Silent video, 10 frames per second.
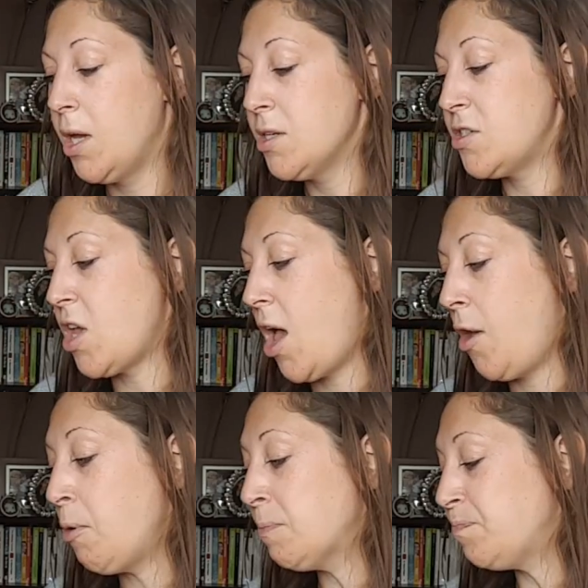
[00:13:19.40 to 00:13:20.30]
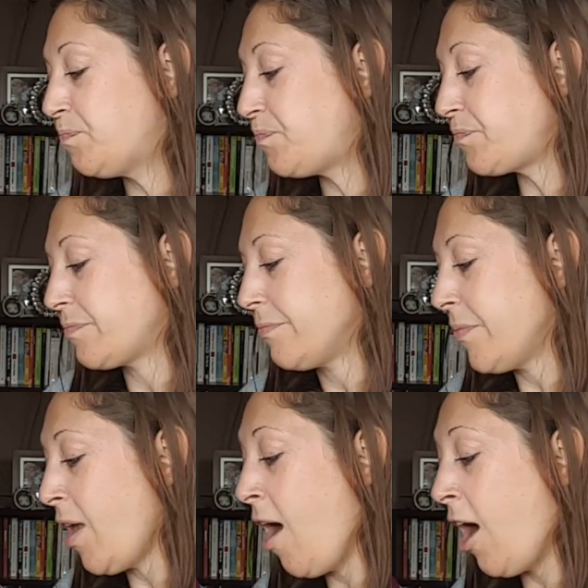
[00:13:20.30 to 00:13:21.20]
So
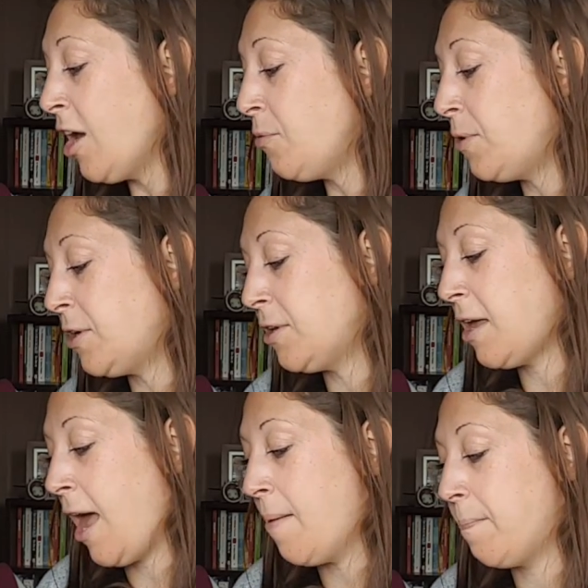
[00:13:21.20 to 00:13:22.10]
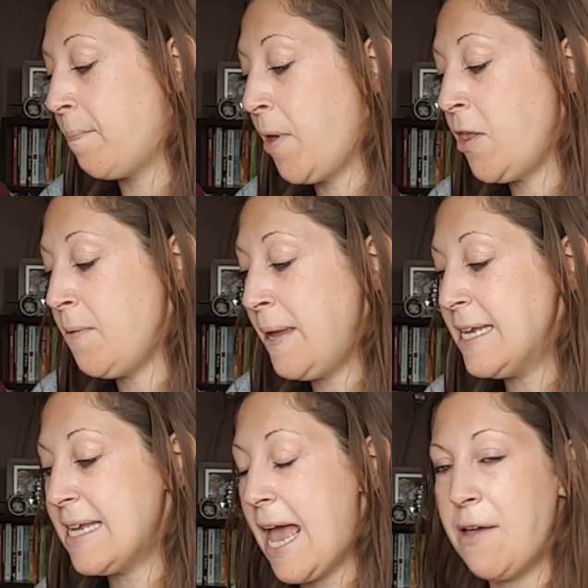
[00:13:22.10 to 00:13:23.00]
I will put the
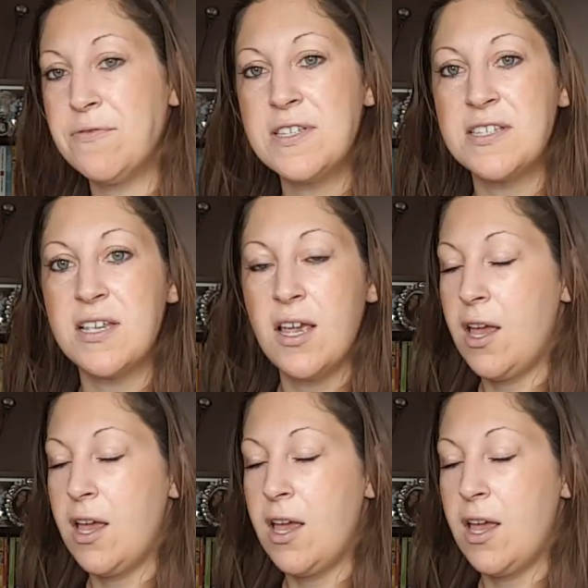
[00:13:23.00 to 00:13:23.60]
PDFs